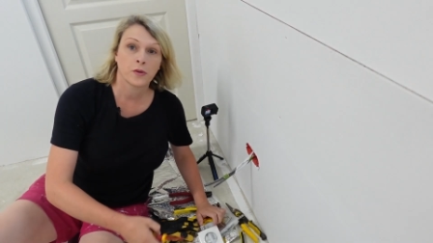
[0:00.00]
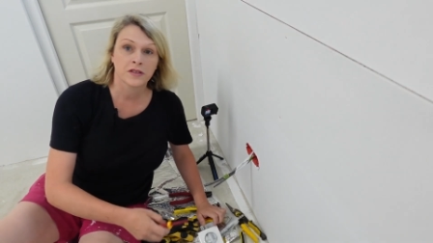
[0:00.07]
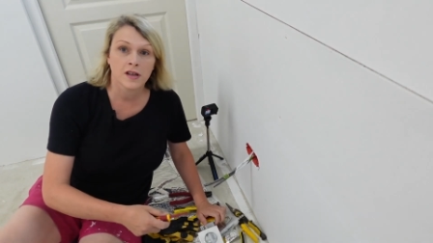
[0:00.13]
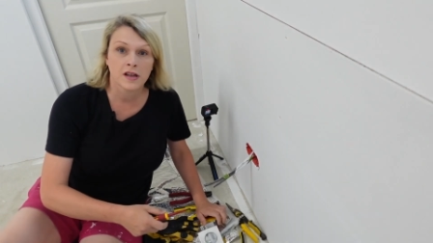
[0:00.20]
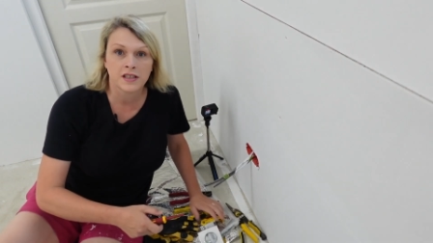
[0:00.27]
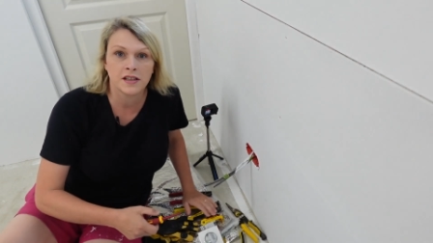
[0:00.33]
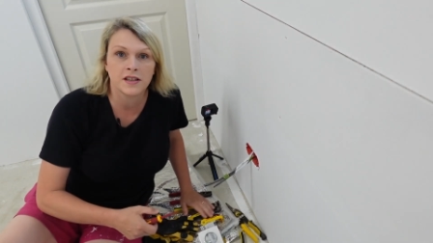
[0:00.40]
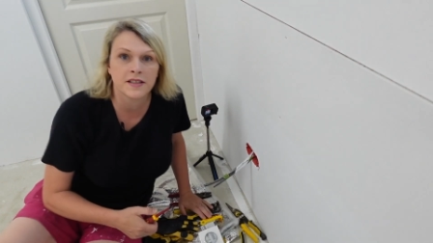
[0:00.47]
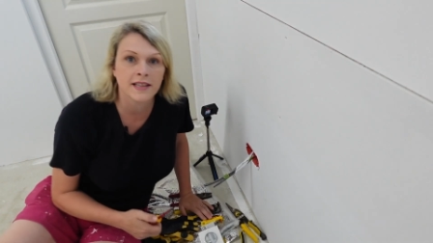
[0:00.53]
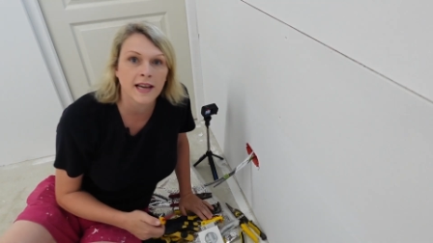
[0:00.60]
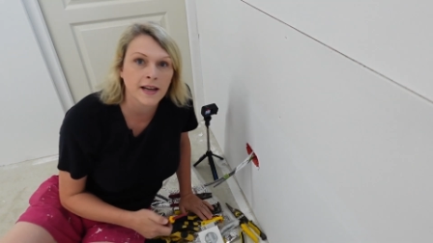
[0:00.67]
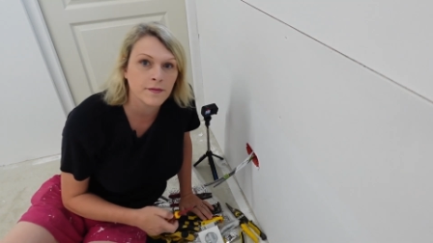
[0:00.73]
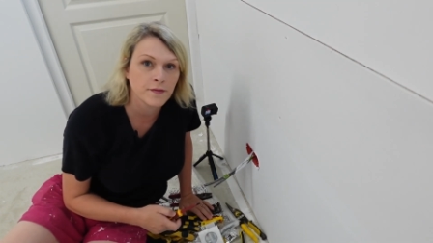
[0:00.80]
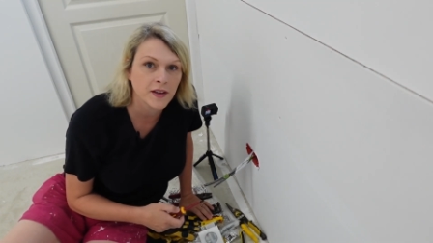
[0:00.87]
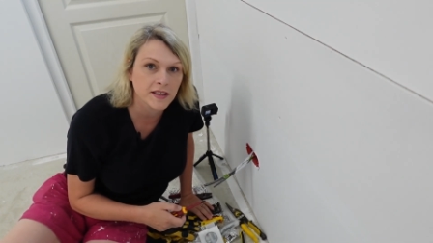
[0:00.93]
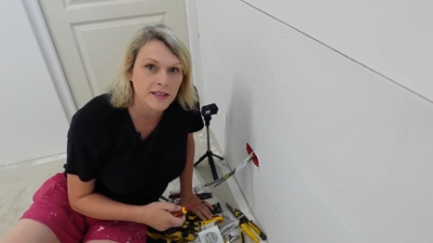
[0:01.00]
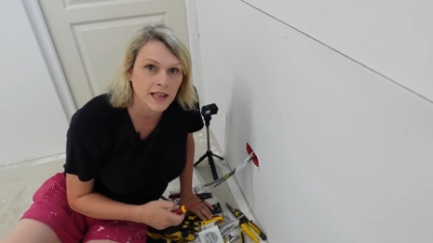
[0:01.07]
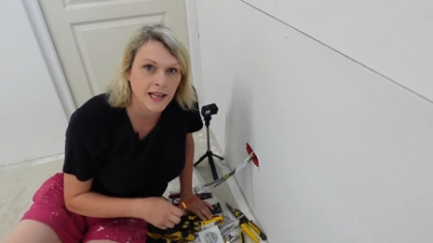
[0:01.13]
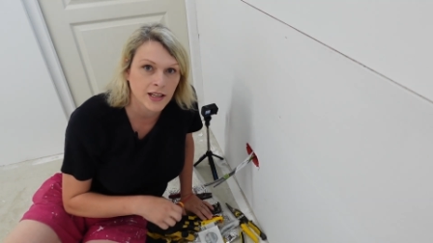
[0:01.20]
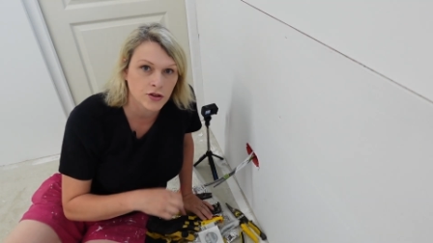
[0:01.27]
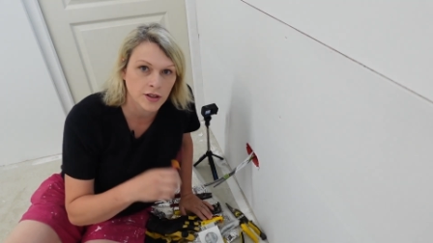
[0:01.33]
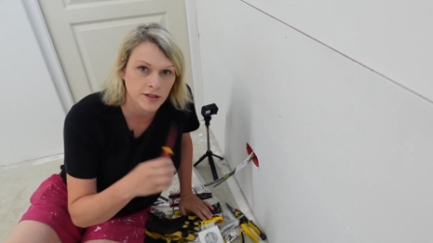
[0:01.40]
we're starting the second fix
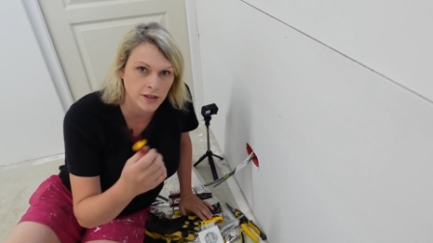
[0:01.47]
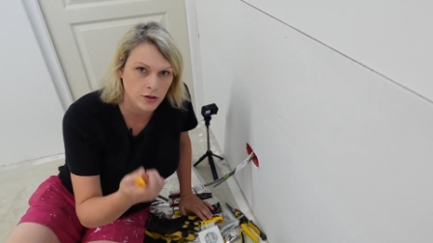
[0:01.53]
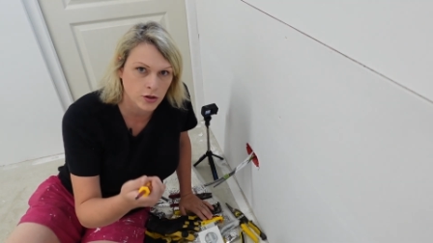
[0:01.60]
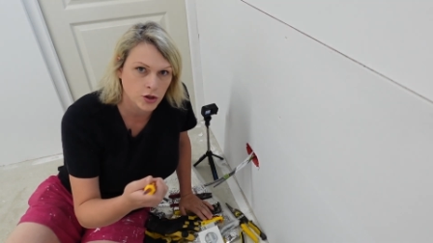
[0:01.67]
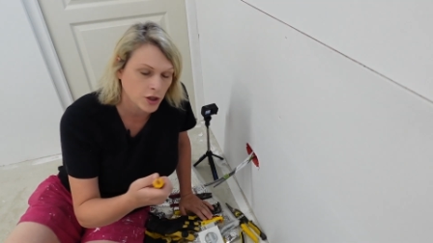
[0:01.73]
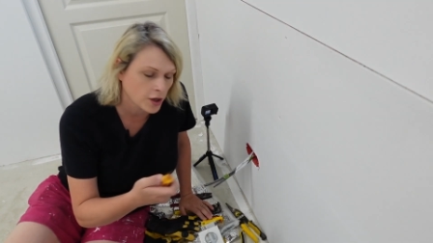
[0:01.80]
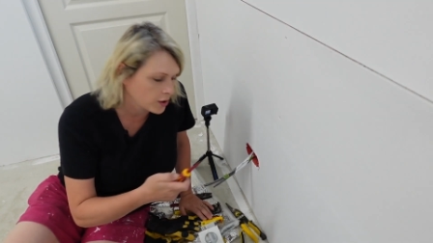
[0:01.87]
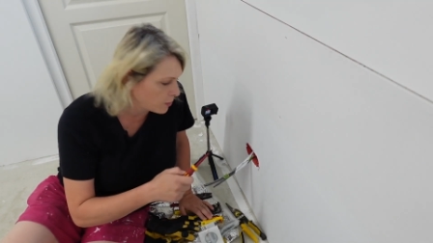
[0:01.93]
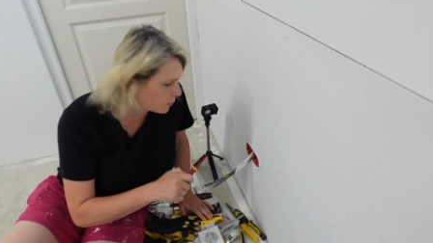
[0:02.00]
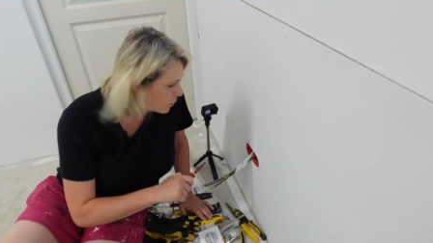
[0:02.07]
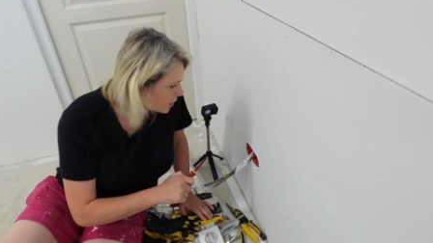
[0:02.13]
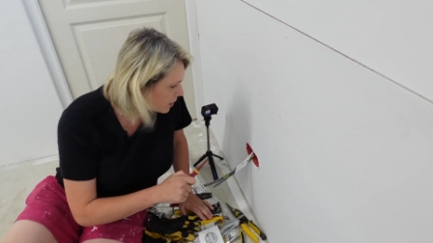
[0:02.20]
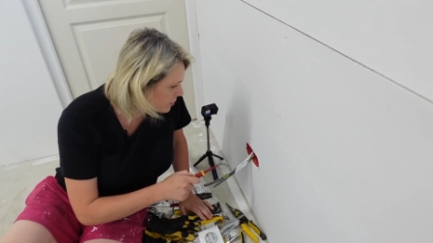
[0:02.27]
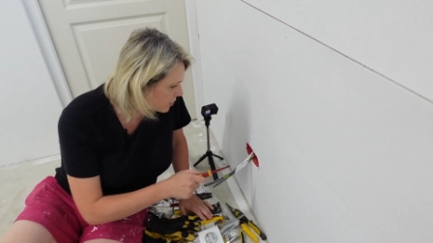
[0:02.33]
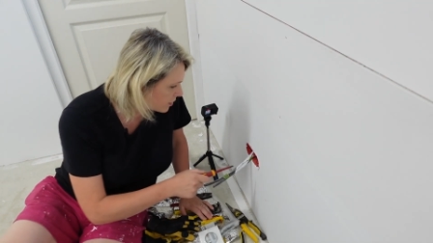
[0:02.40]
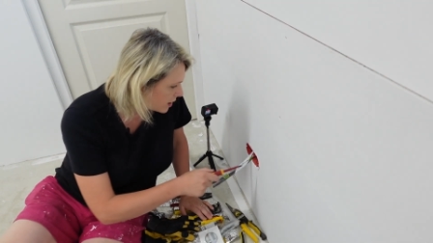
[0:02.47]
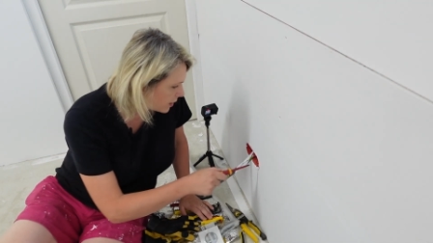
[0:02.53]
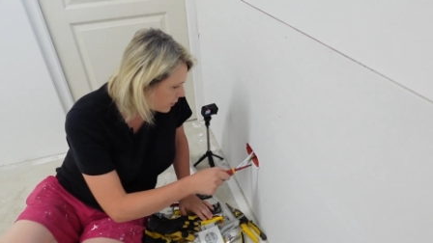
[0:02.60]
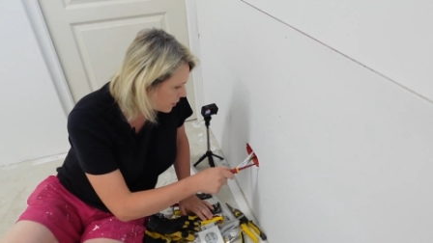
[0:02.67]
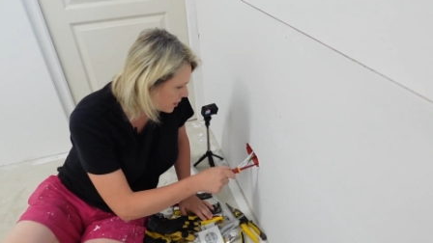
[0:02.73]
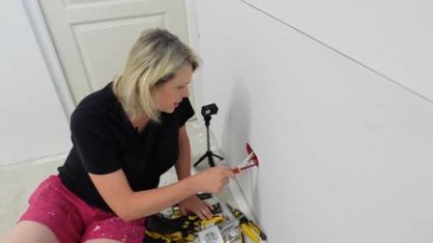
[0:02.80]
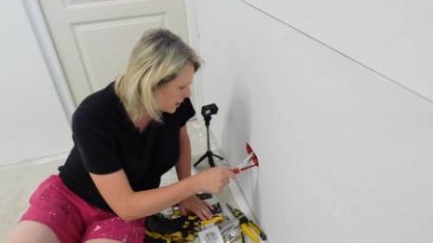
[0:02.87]
electrics. I'll just show you what I'm doing
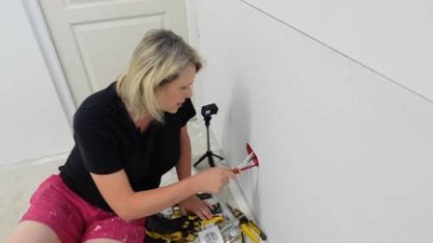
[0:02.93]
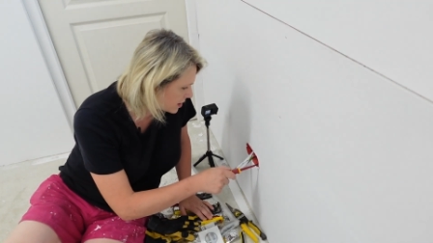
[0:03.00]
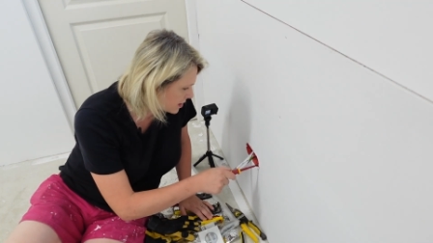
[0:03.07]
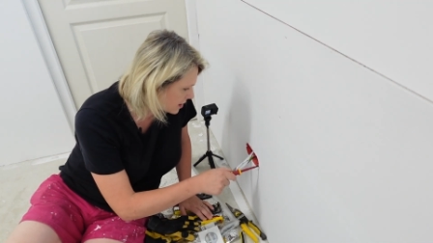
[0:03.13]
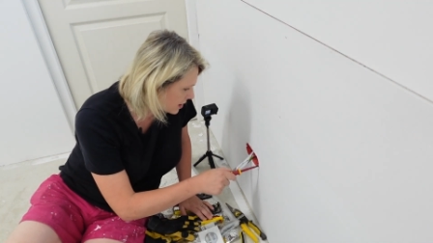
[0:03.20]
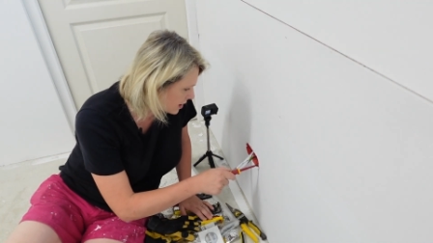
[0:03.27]
with this